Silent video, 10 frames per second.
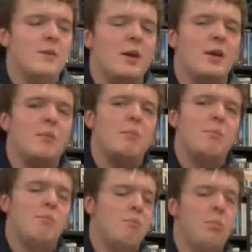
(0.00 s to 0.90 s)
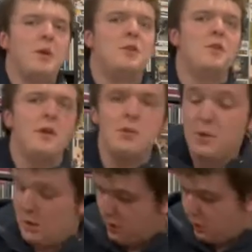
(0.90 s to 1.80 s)
and a bunch of other
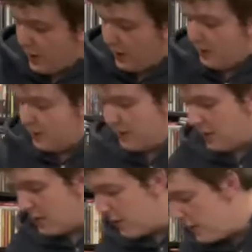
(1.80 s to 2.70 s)
Beatles records like you're gonna